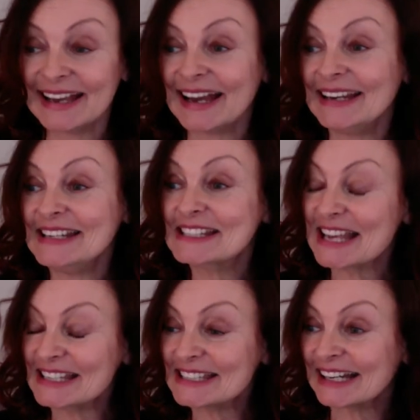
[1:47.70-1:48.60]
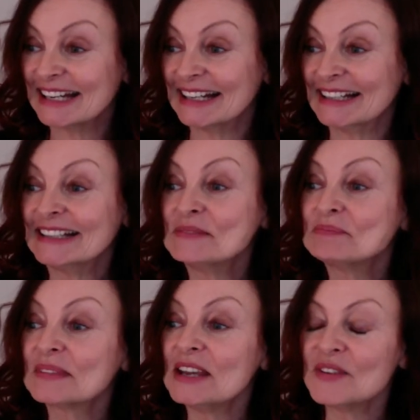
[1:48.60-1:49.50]
and he said to her,
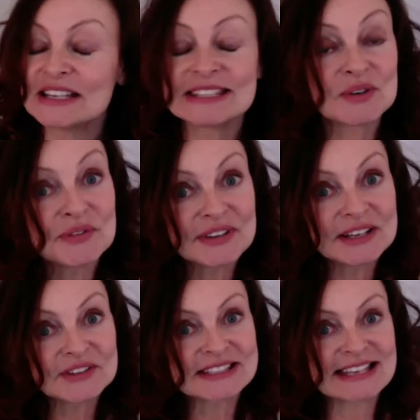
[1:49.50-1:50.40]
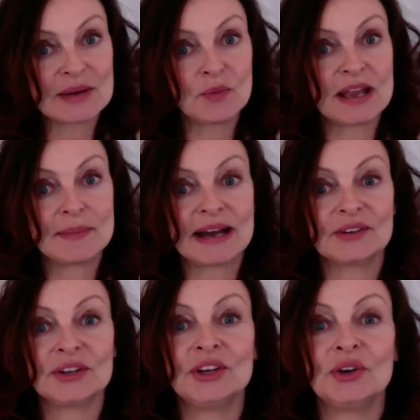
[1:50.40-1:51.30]
"If I still feel the same way
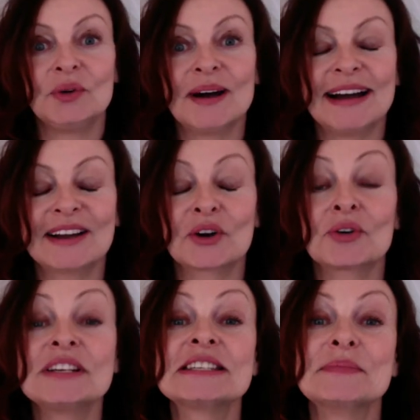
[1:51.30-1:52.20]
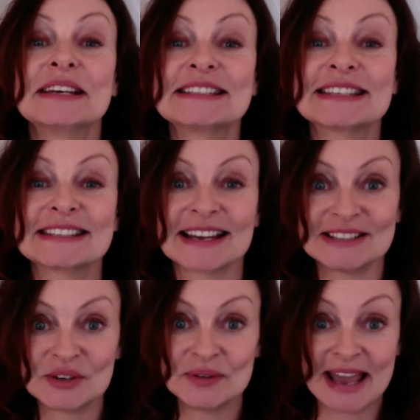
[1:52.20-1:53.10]
about you at Christmas as I
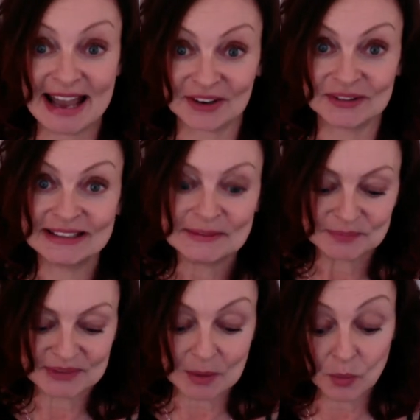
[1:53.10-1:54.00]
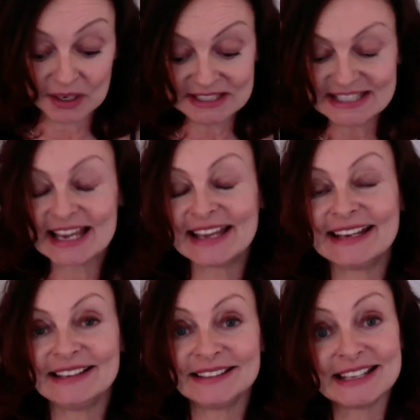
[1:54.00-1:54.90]
do now, then one
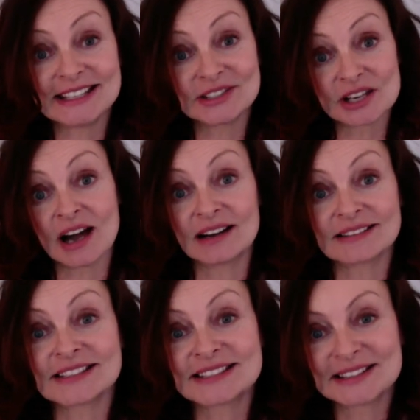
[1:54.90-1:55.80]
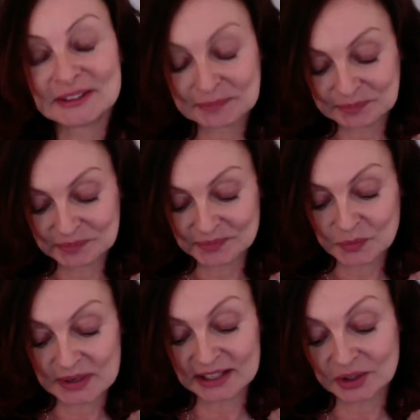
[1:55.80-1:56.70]
day these ducks
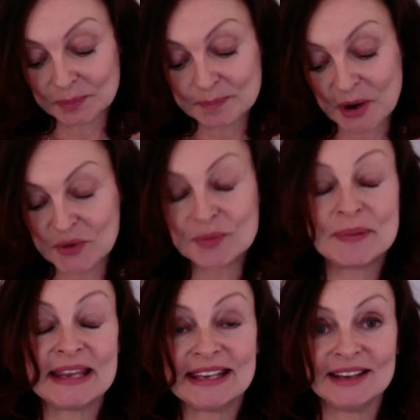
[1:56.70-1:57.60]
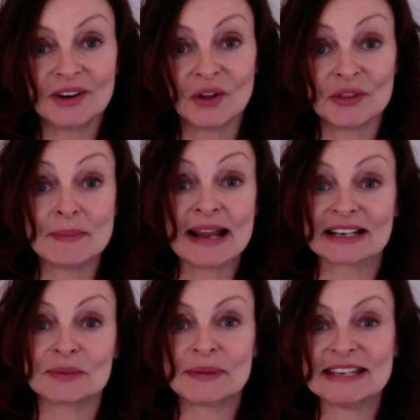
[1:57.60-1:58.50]
will both be on the
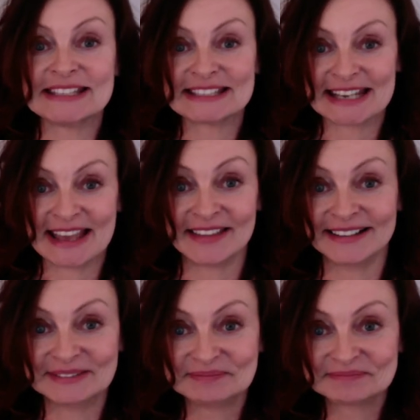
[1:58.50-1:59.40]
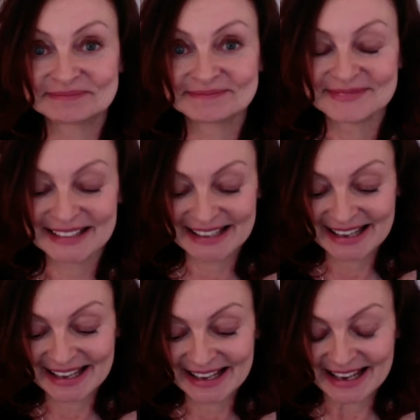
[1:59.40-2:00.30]
mantelpiece together."
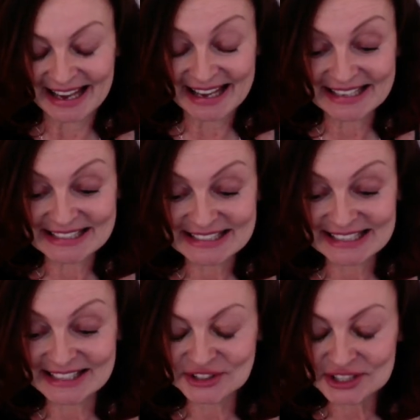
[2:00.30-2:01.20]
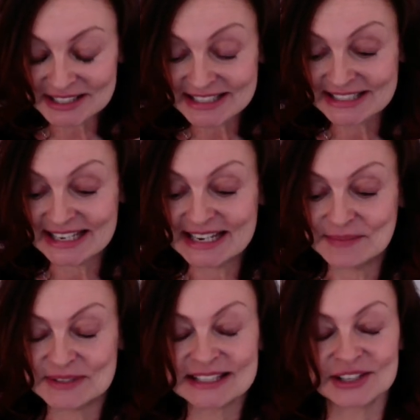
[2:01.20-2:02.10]
And it just
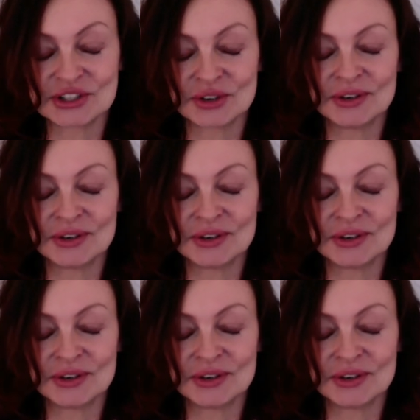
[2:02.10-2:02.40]
seems such a